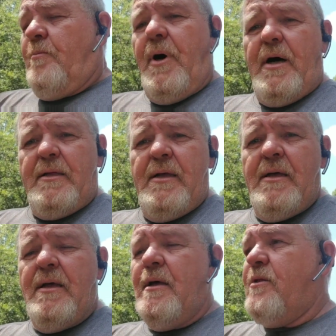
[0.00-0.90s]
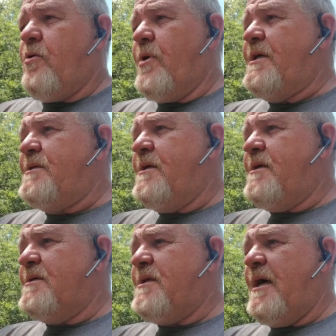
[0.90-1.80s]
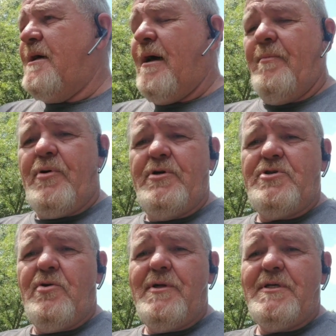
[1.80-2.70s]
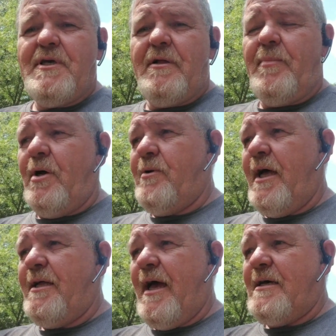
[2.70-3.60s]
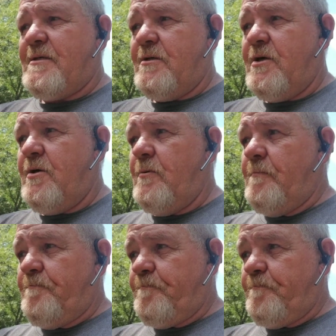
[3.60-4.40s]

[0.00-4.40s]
But the reason that this thing, I'm pretty sure that it's got a blown head gasket too.